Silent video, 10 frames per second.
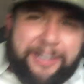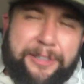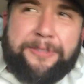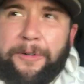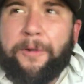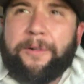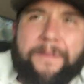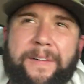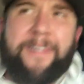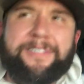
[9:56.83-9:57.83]
with those four.
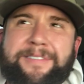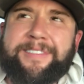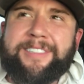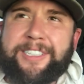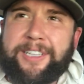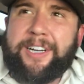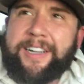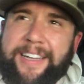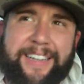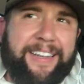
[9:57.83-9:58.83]
We're gonna just
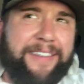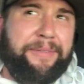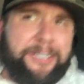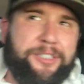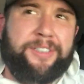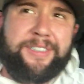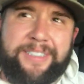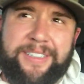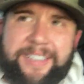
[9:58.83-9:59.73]
look and make sure the